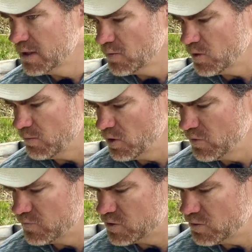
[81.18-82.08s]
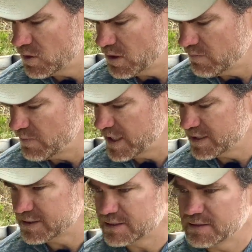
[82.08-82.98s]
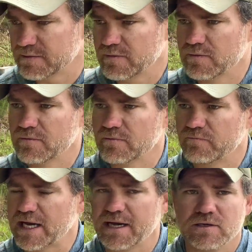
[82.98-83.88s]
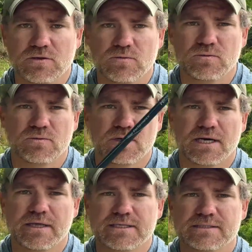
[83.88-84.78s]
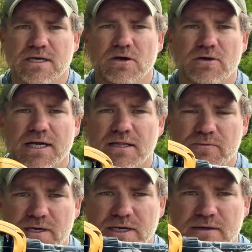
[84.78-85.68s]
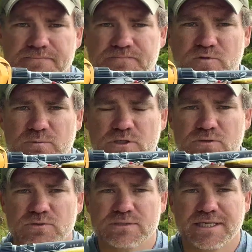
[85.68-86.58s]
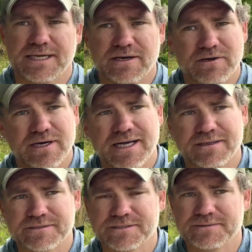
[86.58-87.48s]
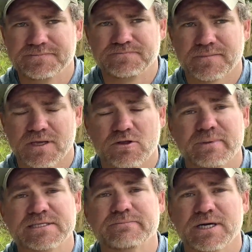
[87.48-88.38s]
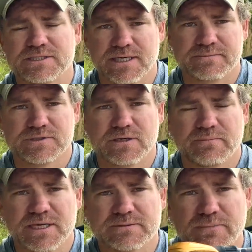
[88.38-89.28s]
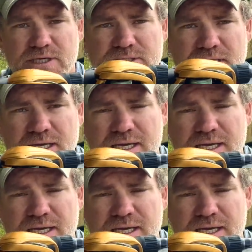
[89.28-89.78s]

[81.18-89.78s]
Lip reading: When you move to the best value, this is a $100 rod from Lew's, and now $100, or the best budget, I'm sorry, best budget.